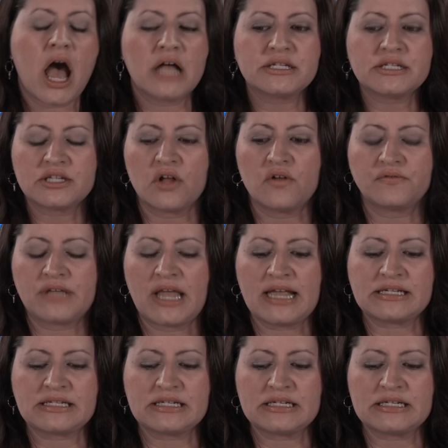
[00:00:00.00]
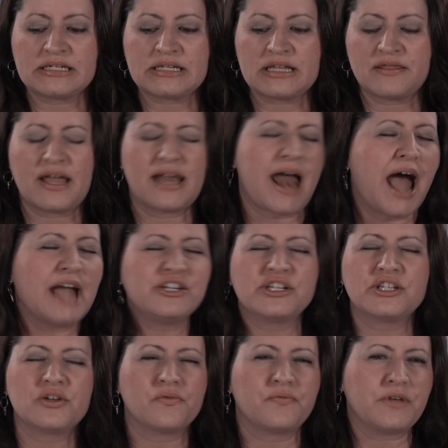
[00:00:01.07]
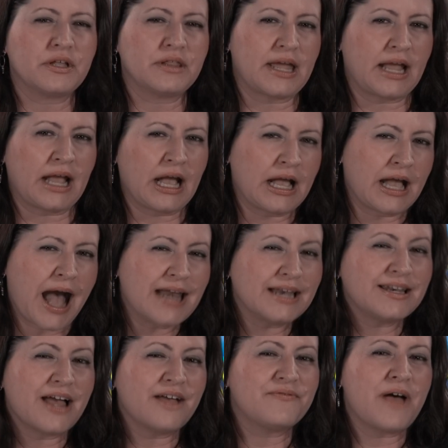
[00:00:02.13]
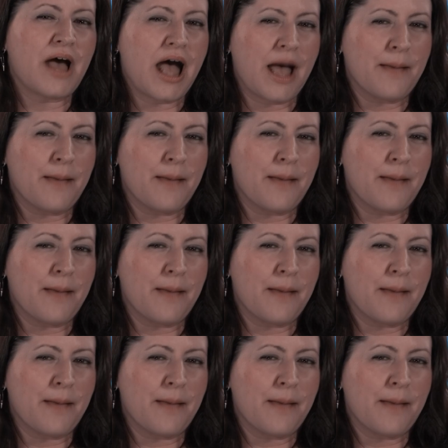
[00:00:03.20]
unsolved cases that I just don't feel like got enough